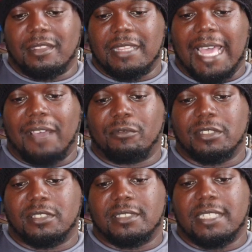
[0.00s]
that
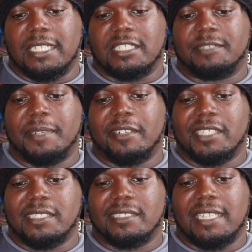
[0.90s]
was the
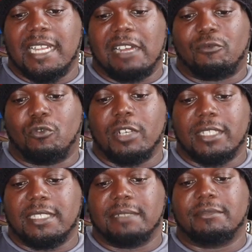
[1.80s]
experience that I
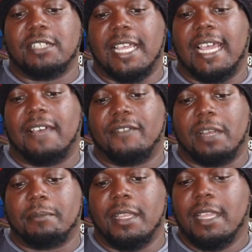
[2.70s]
wanted them to have.
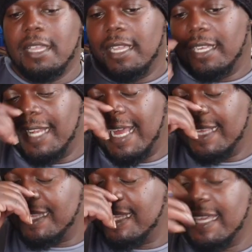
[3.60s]
And I'm
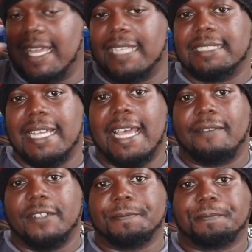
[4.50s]
glad that they got to
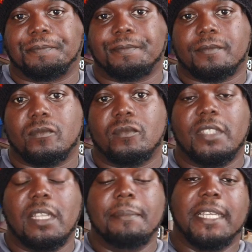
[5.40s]
have it,
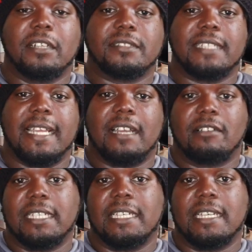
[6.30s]
because
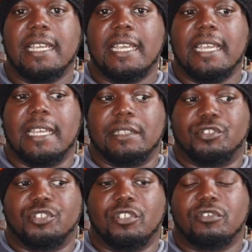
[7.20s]
now it
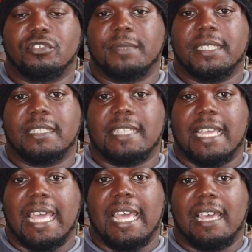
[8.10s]
shows me that
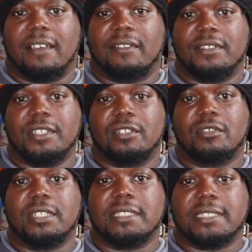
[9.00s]
they have,
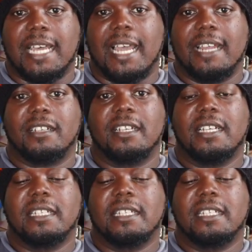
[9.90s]
a desire